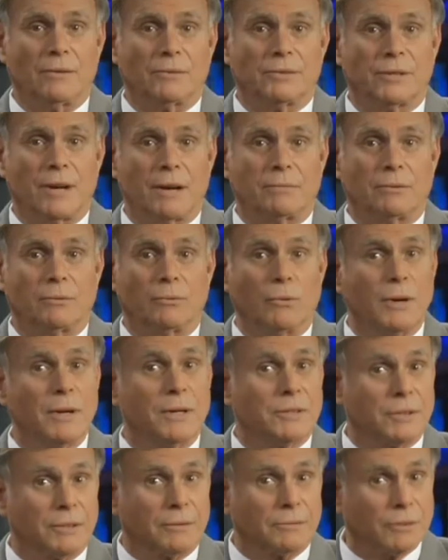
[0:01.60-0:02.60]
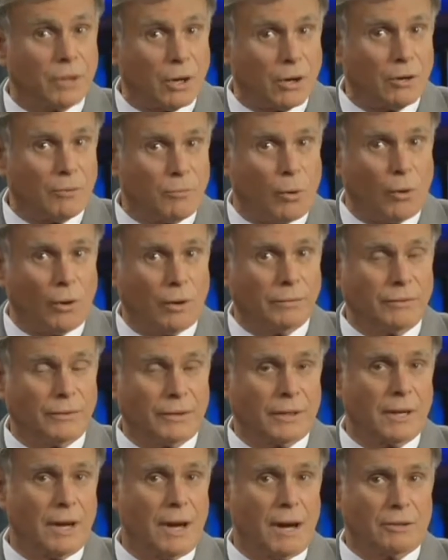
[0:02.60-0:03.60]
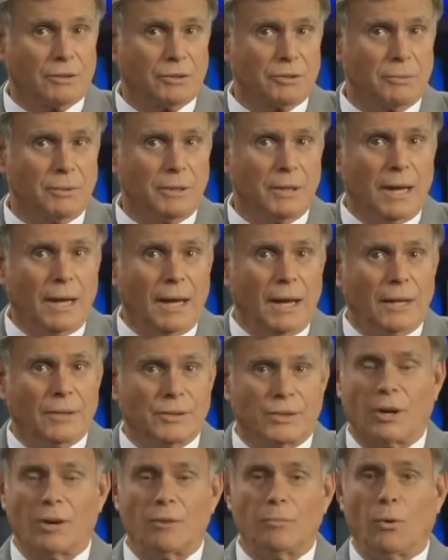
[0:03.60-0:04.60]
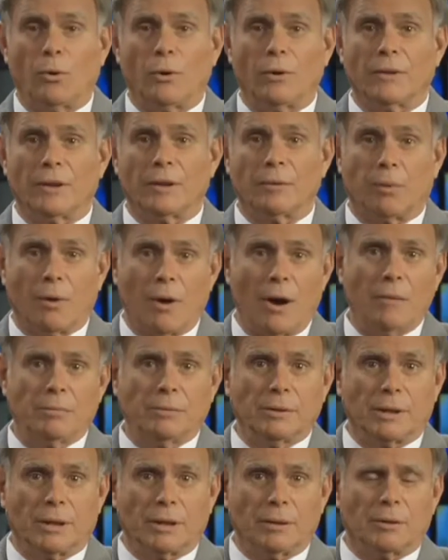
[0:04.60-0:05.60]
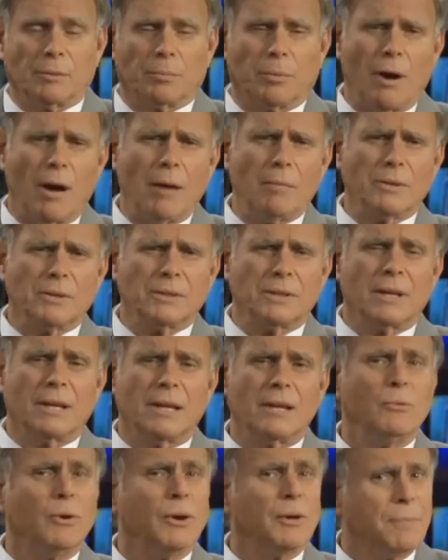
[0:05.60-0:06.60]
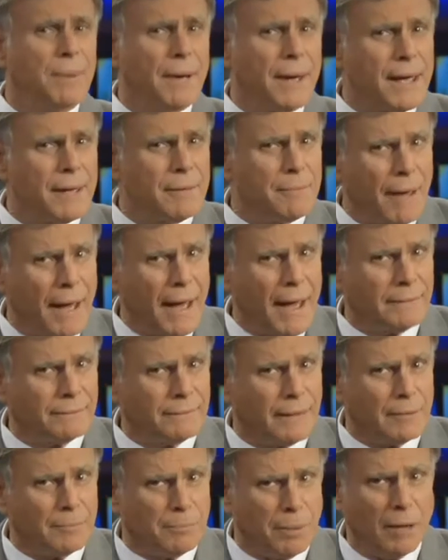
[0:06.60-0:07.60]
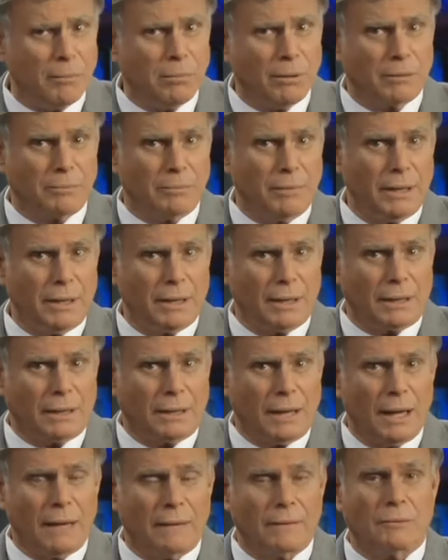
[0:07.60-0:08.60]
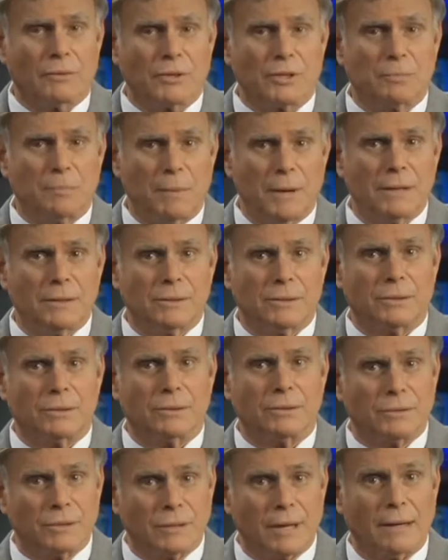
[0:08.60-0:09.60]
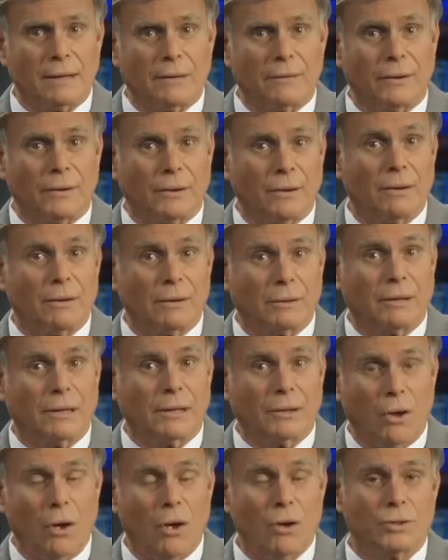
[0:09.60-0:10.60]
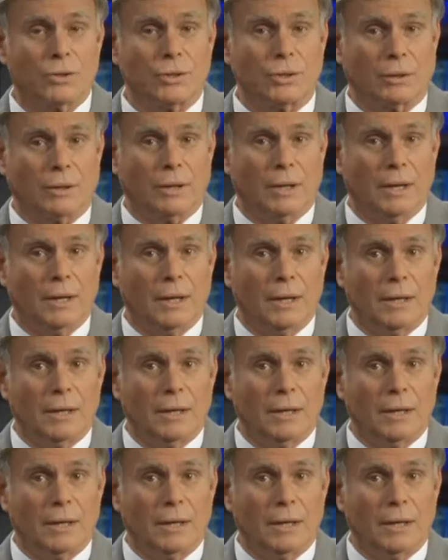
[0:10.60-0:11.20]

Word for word: follows several weeks of turmoil for the congressman, turmoil that prompted him to promise that he would pay back that public money that was spent to settle the Lauren Greene lawsuit.